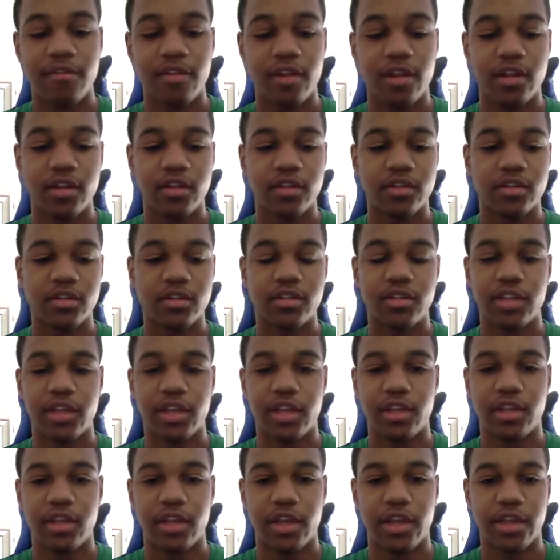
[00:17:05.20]
rather
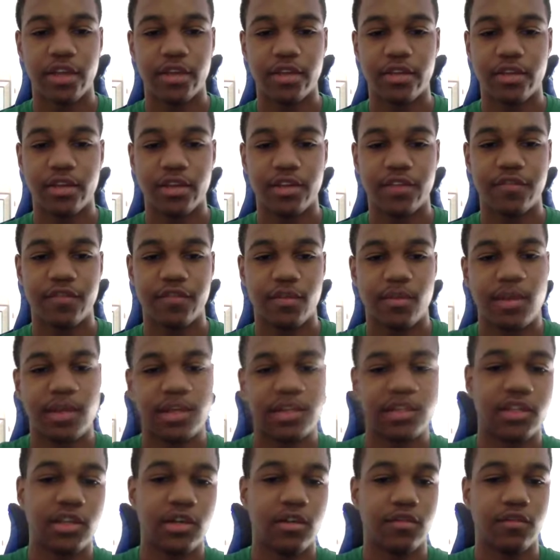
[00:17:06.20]
say like it's for
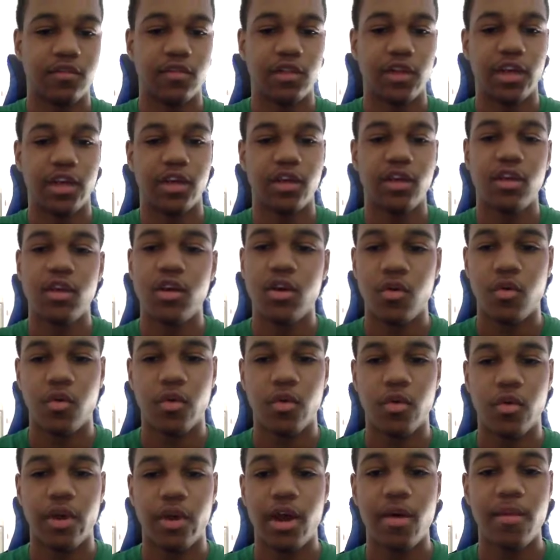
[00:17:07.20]
myself. Like
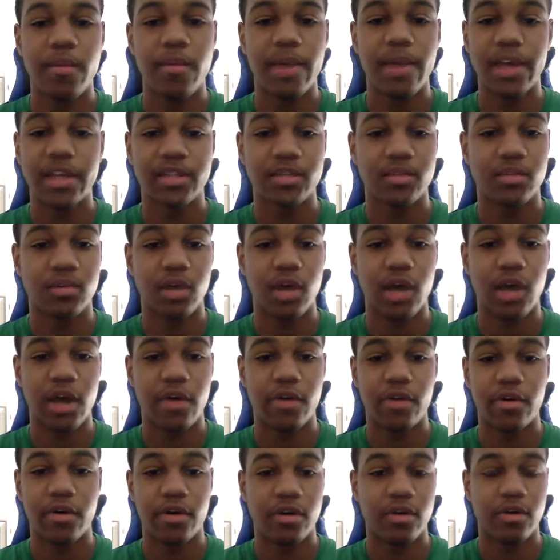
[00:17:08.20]
without basketball, I
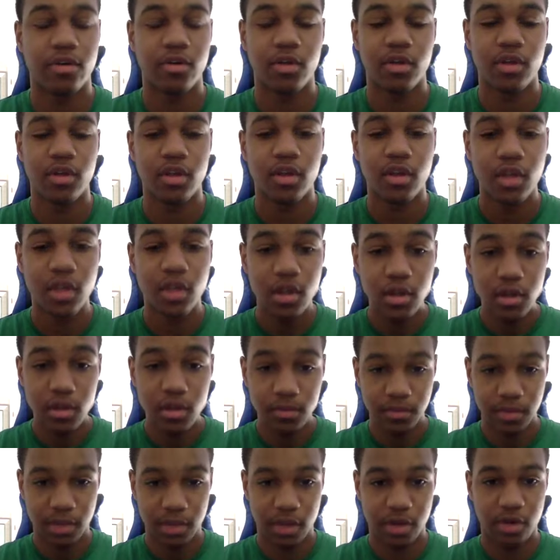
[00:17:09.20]
don't
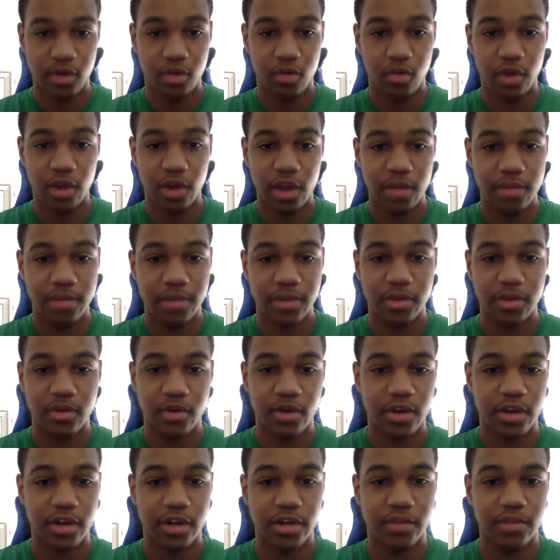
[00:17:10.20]
know what I'd be
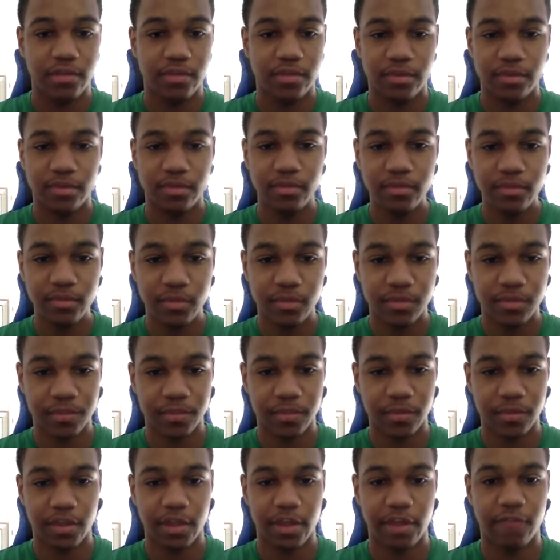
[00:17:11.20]
doing
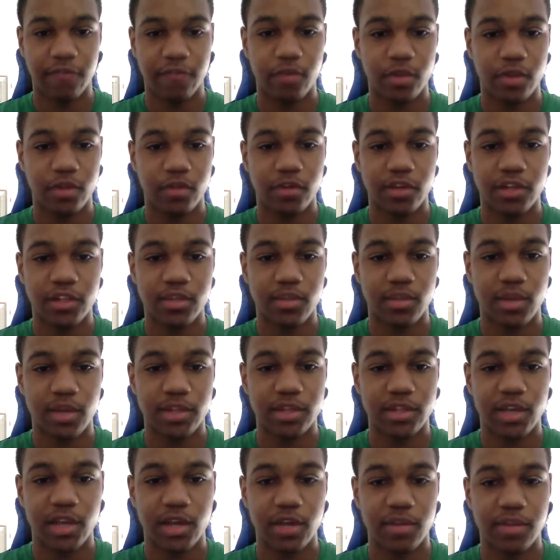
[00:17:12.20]
like with the rest of my
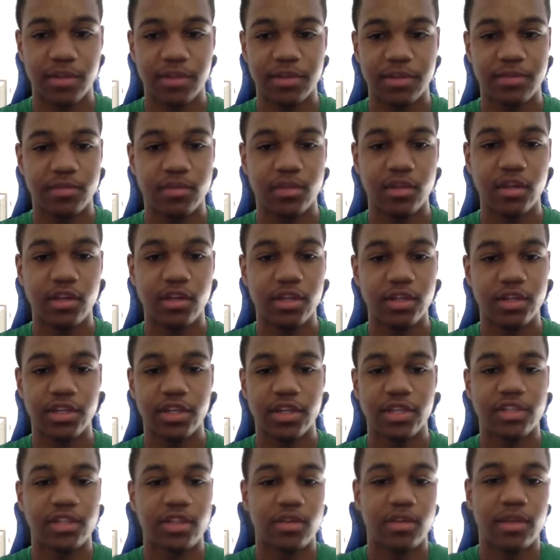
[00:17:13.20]
time. It literally
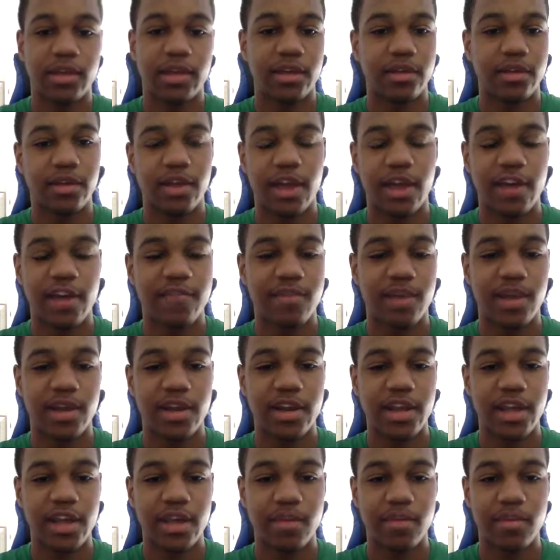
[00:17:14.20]
takes up like half my
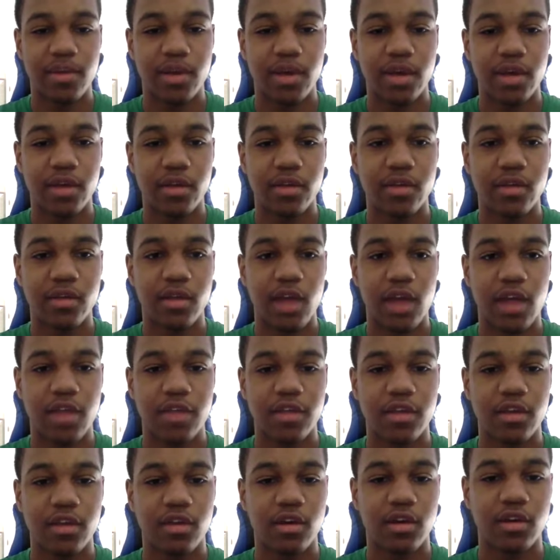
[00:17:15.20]
day. But I
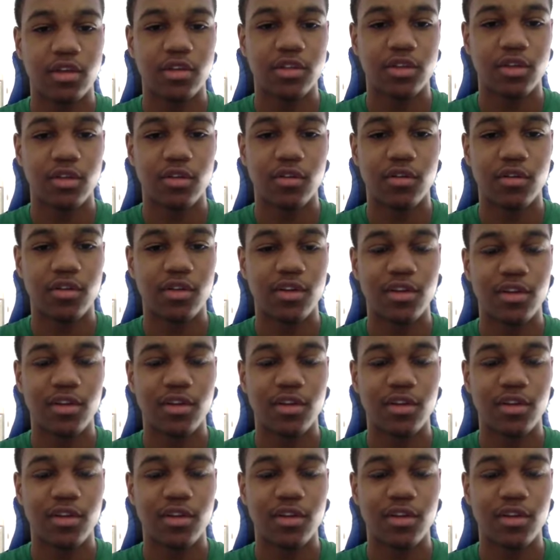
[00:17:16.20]
think also